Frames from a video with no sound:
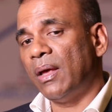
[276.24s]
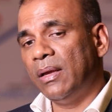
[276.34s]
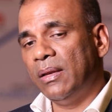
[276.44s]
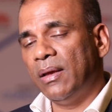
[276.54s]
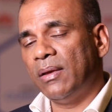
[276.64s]

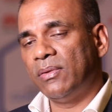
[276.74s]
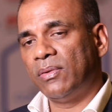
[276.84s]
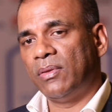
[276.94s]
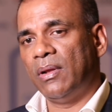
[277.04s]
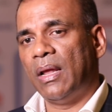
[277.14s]
India
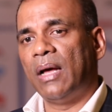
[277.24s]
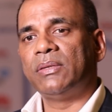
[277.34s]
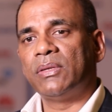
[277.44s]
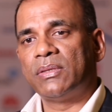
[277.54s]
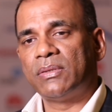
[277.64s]
is the
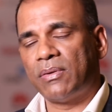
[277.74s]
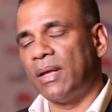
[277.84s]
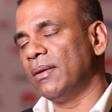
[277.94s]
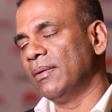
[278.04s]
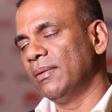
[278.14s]
largest,
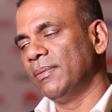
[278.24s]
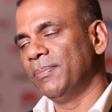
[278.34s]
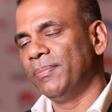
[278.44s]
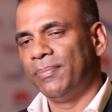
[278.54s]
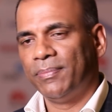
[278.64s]
rather
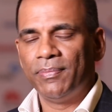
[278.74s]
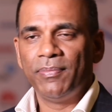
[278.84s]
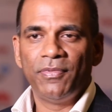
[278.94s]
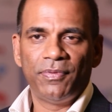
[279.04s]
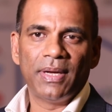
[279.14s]

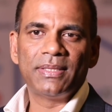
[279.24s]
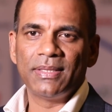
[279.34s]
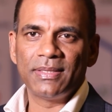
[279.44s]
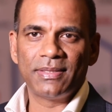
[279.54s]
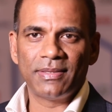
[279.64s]

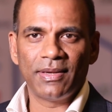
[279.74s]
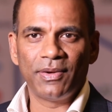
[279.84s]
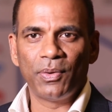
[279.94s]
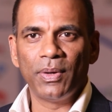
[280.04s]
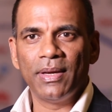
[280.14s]

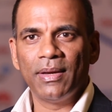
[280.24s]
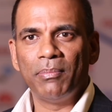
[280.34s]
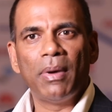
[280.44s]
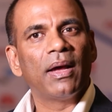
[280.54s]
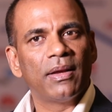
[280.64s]
fastest
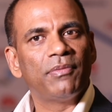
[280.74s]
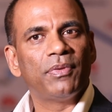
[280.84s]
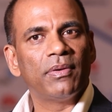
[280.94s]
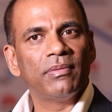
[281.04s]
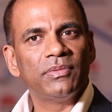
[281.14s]
growing market
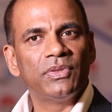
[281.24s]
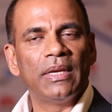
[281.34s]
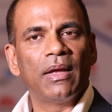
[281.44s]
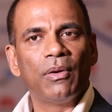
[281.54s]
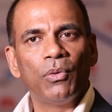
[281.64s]
for Ciena